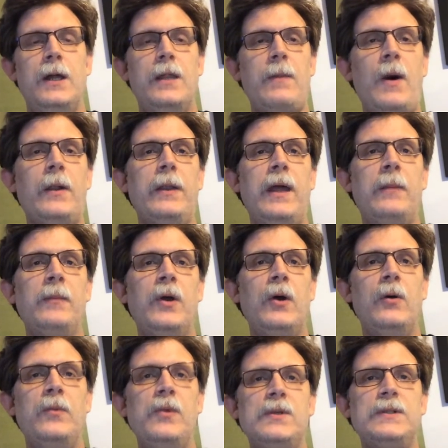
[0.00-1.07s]
They bought
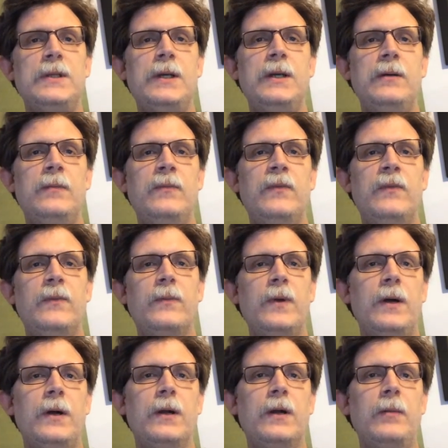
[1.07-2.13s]
Namco Museum
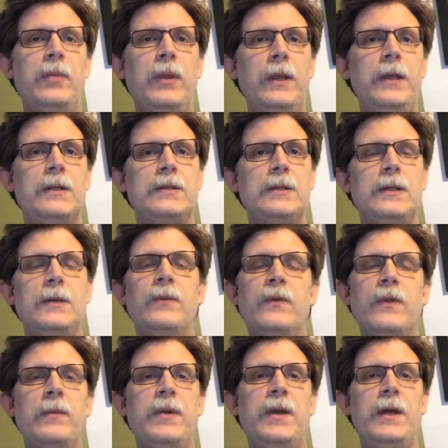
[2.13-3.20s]
complete
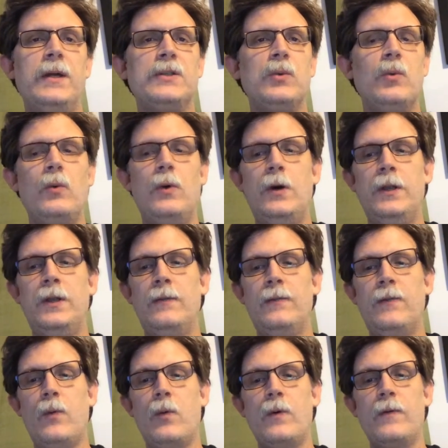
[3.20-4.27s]
for the PS1
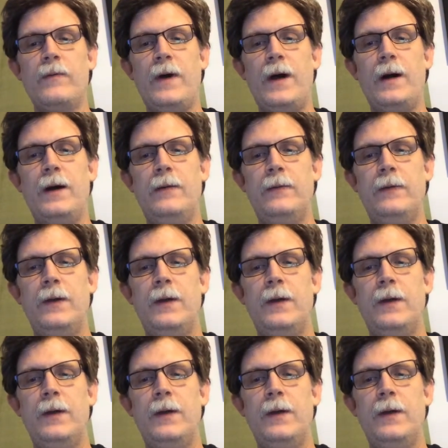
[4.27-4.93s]
for $5.